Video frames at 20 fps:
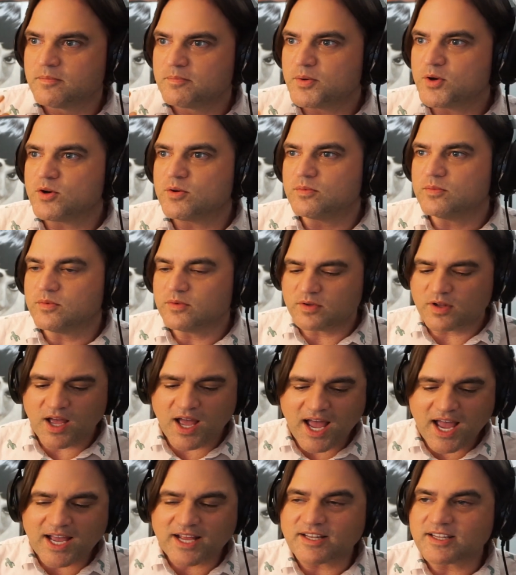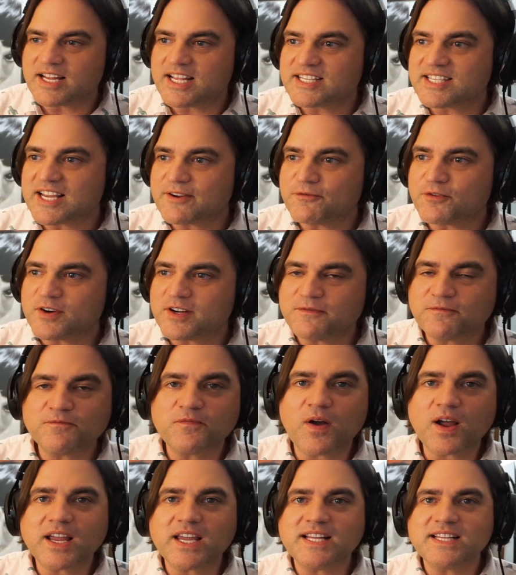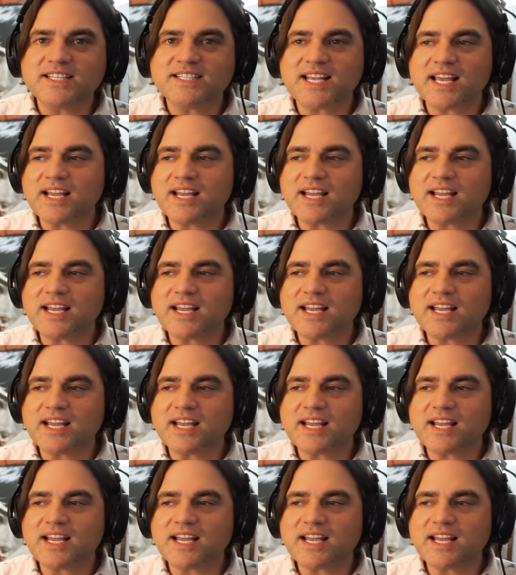Boom. Ah, it's like for a fucking